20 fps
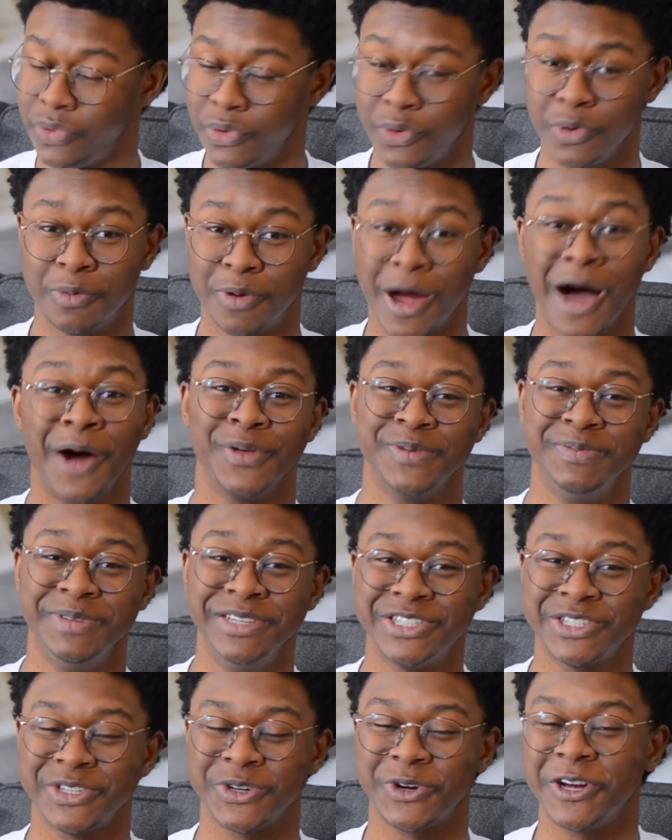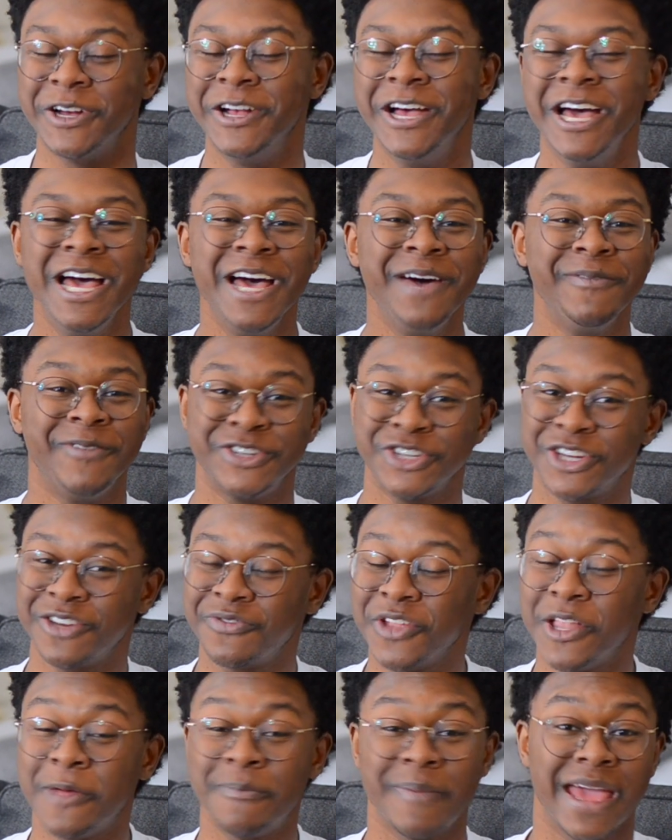You'll probably be sore, but you're going to
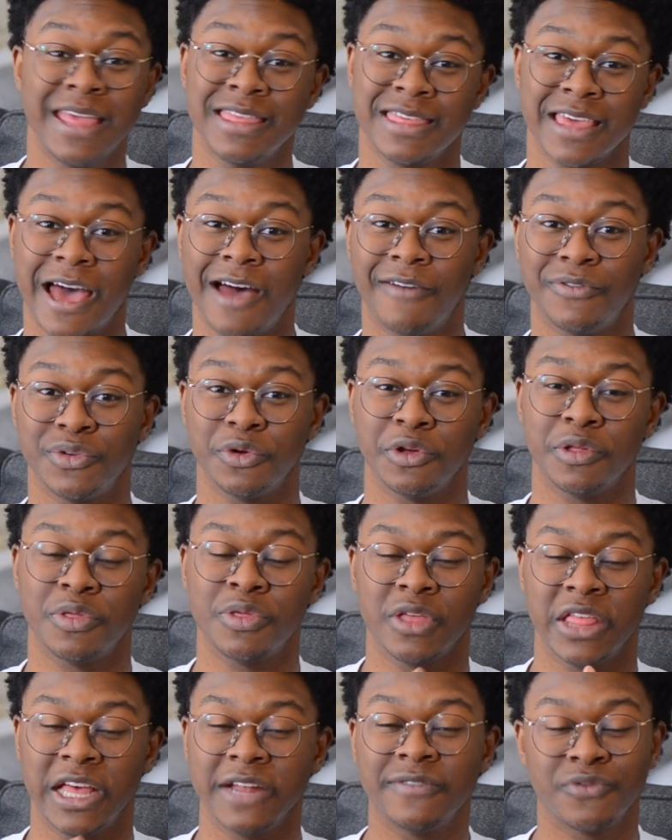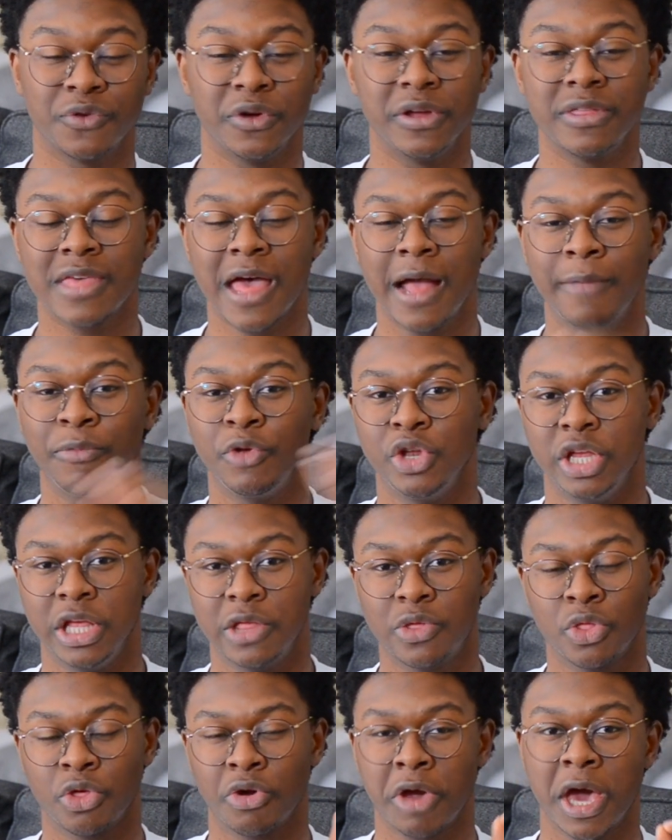feel amazing afterwards. So that free time, you need
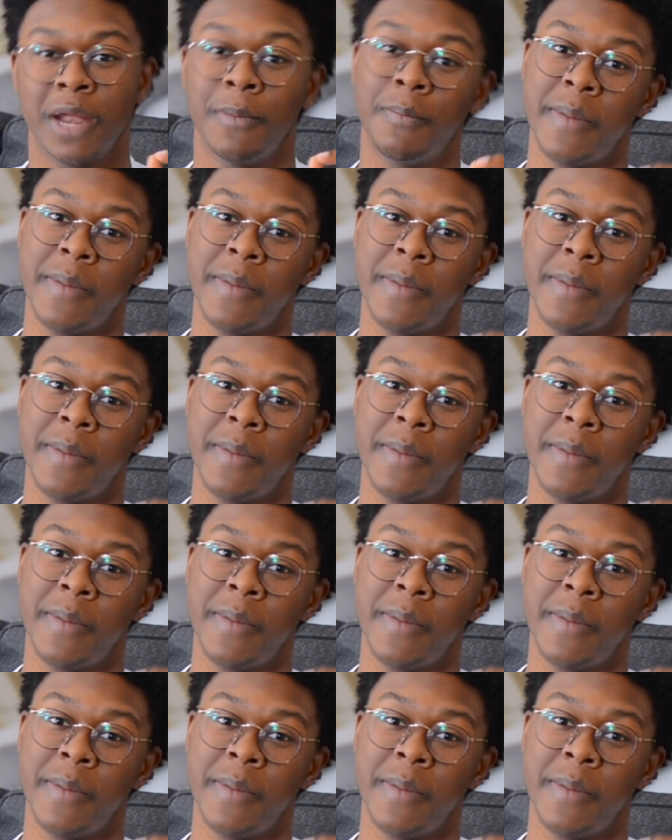to learn how to